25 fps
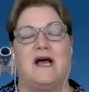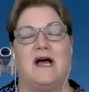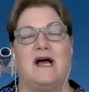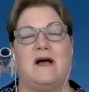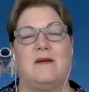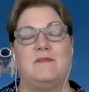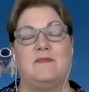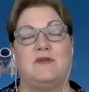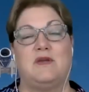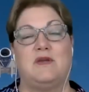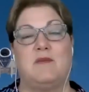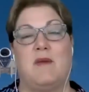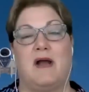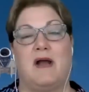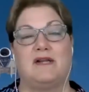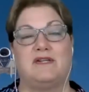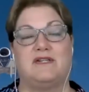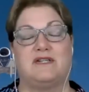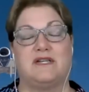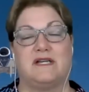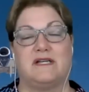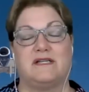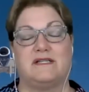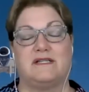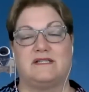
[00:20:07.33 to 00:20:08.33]
um, you might
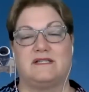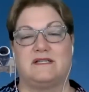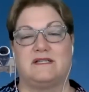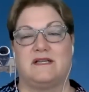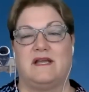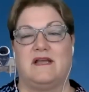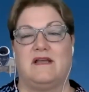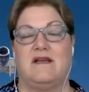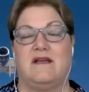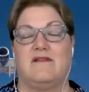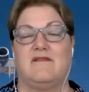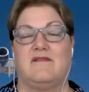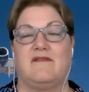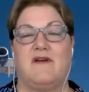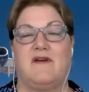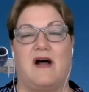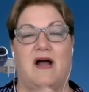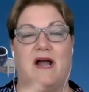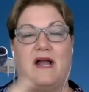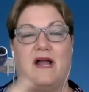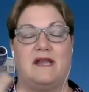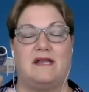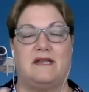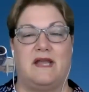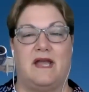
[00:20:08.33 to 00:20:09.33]
just
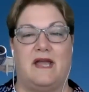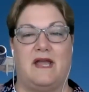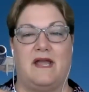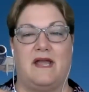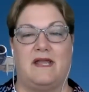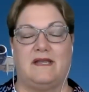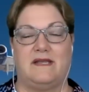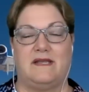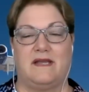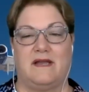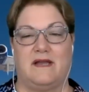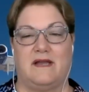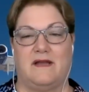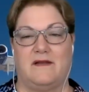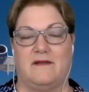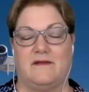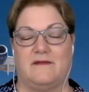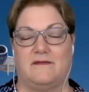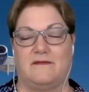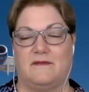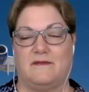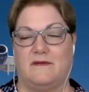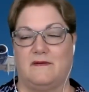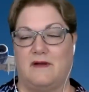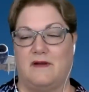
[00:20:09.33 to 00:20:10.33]
find a
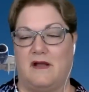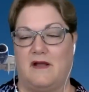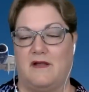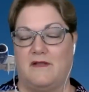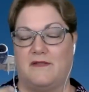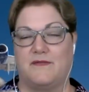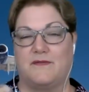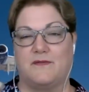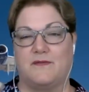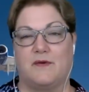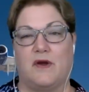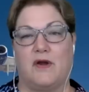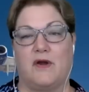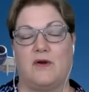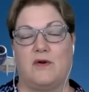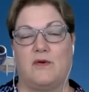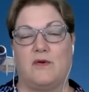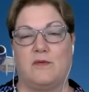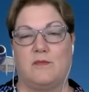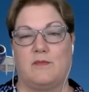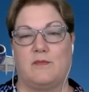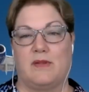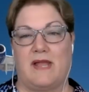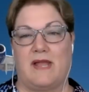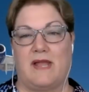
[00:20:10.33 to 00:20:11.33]
a
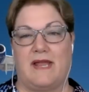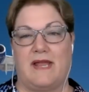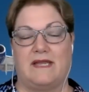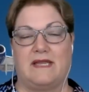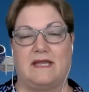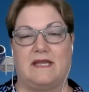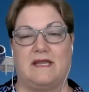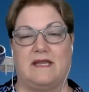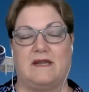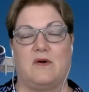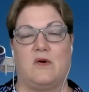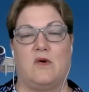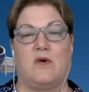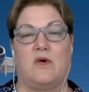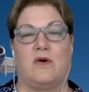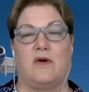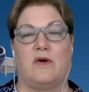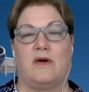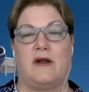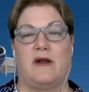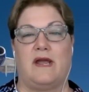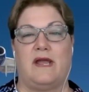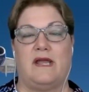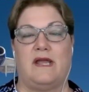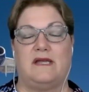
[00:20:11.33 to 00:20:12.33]
throw blanket
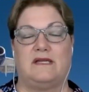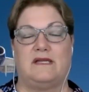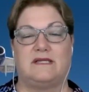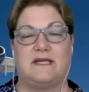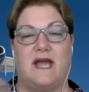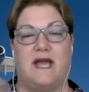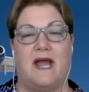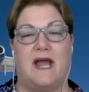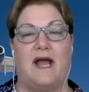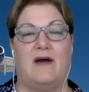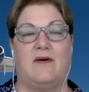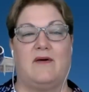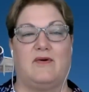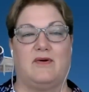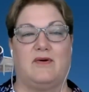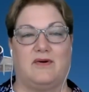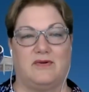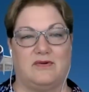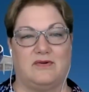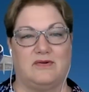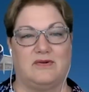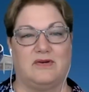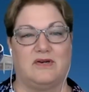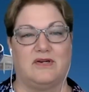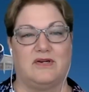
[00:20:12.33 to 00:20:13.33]
or a, a
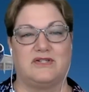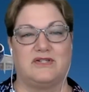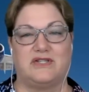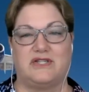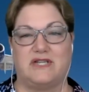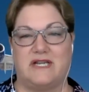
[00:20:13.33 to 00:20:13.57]
towel or a yeah.